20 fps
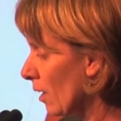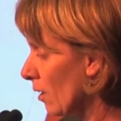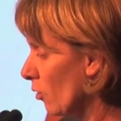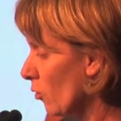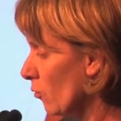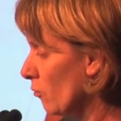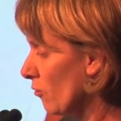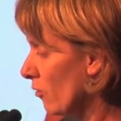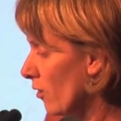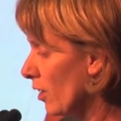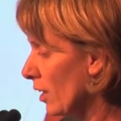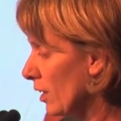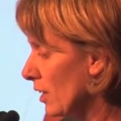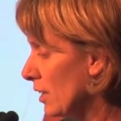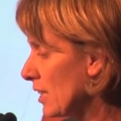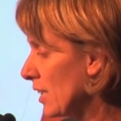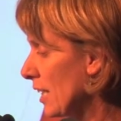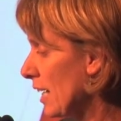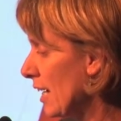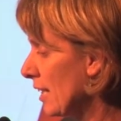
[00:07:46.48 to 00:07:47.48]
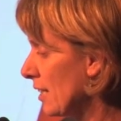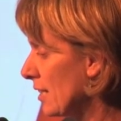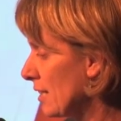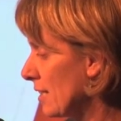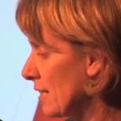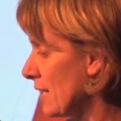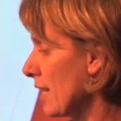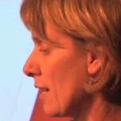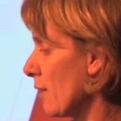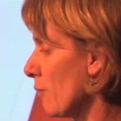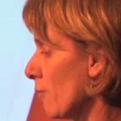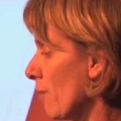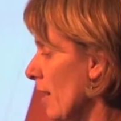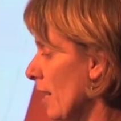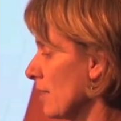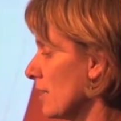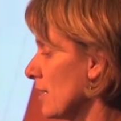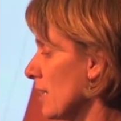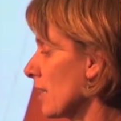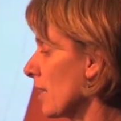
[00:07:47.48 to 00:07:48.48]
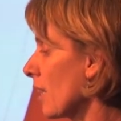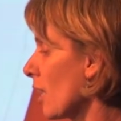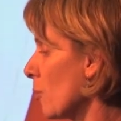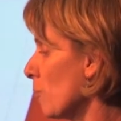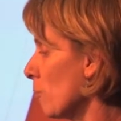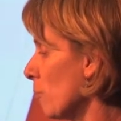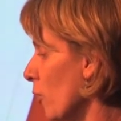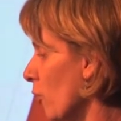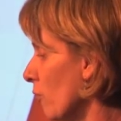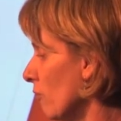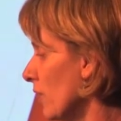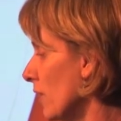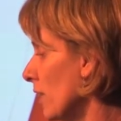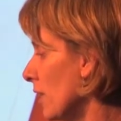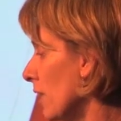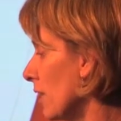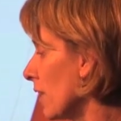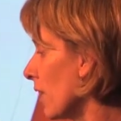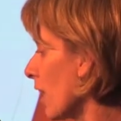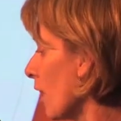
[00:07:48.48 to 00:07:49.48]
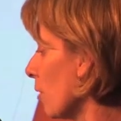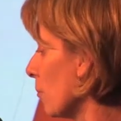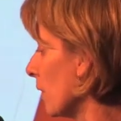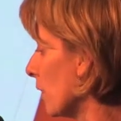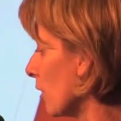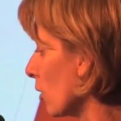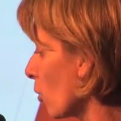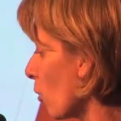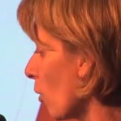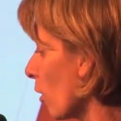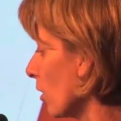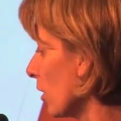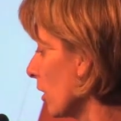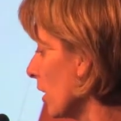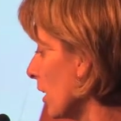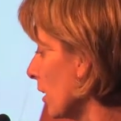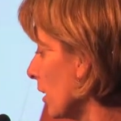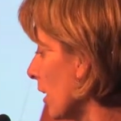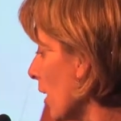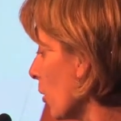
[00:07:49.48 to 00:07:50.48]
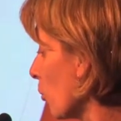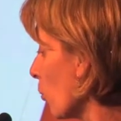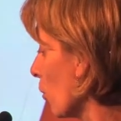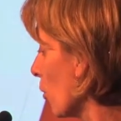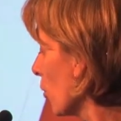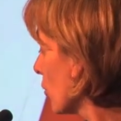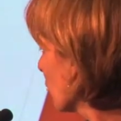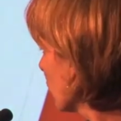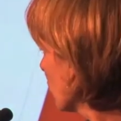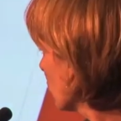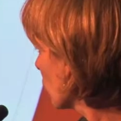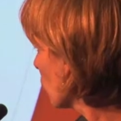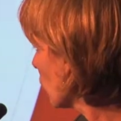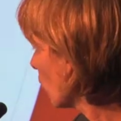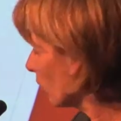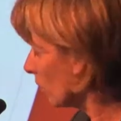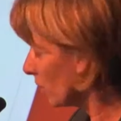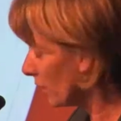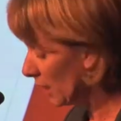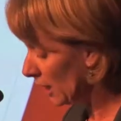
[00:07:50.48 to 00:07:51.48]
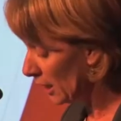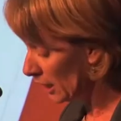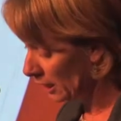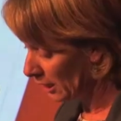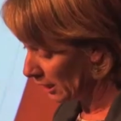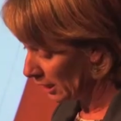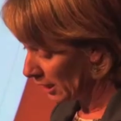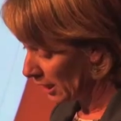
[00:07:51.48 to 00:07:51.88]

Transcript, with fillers: of uh, indicators there around income poverty, income inequality, net worth inequality.